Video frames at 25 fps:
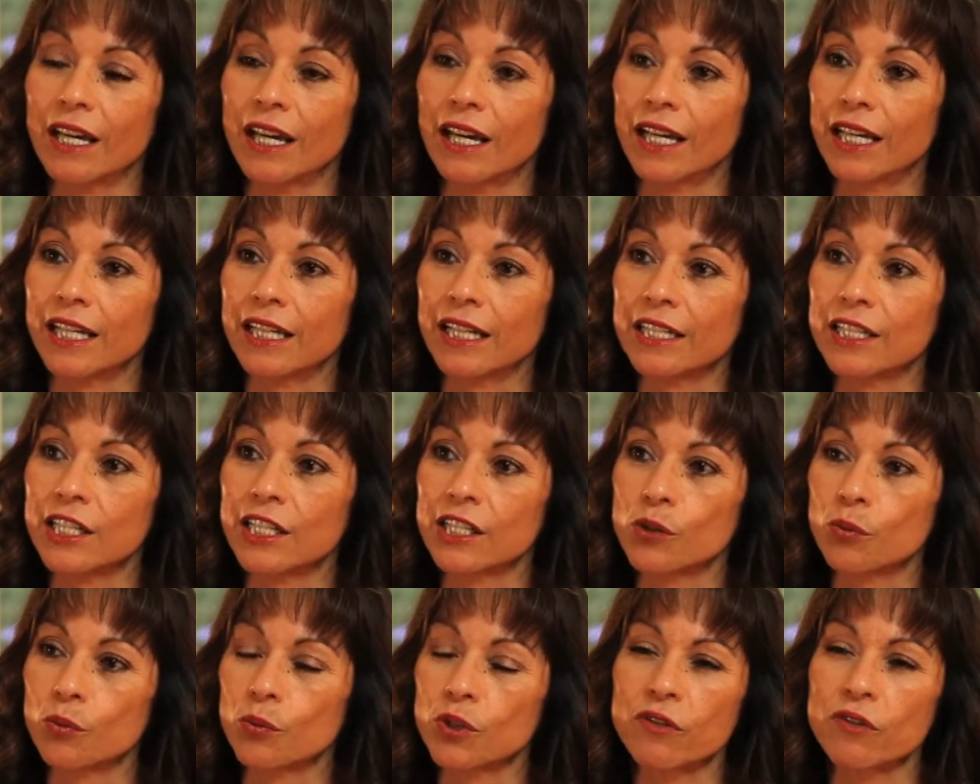he
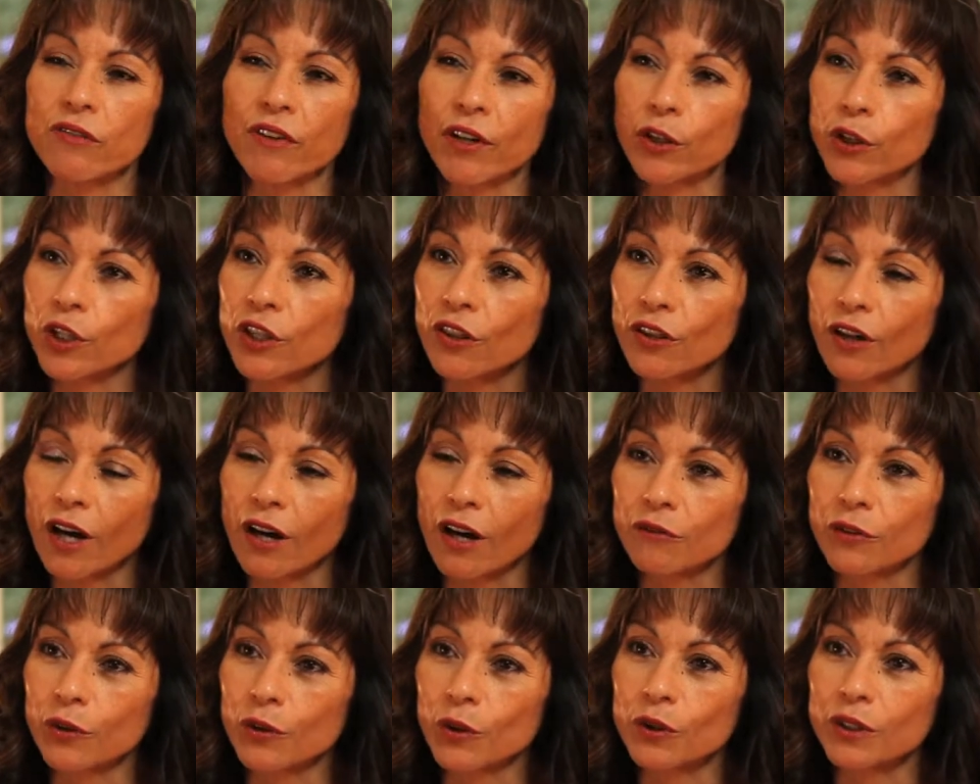just was very
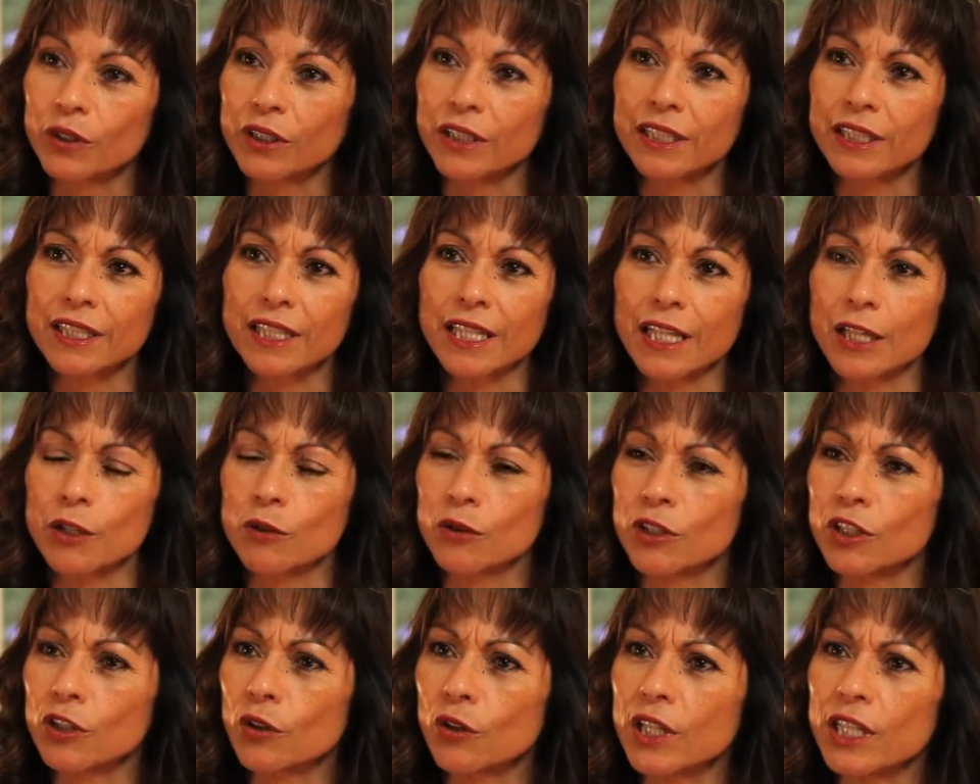thoughtful. And
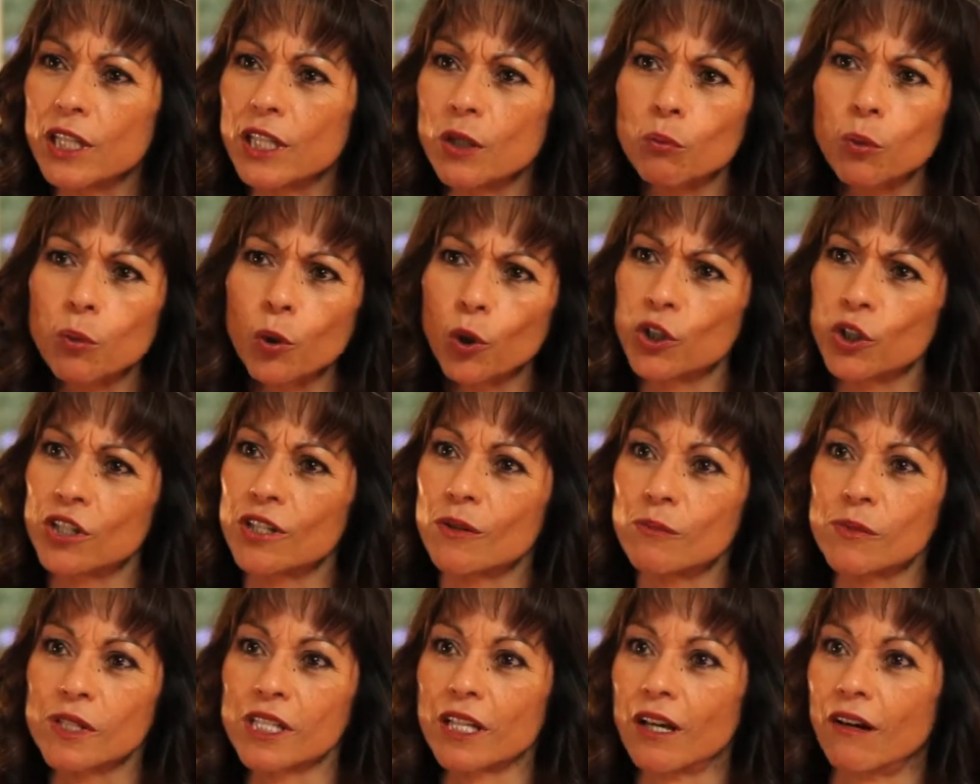he didn't push
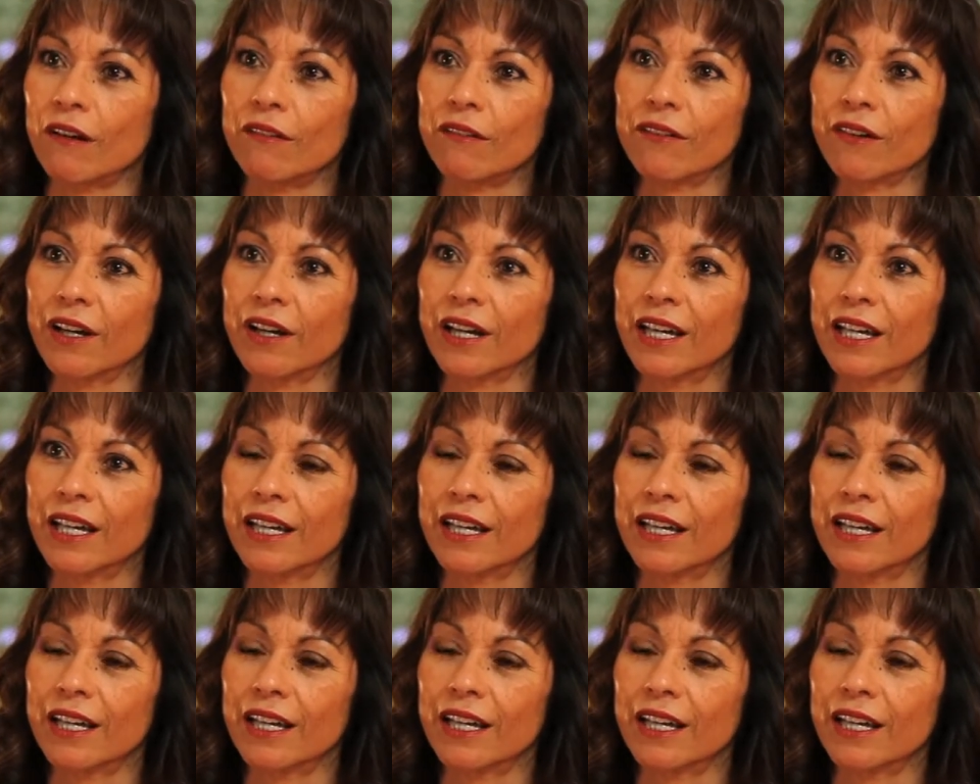himself.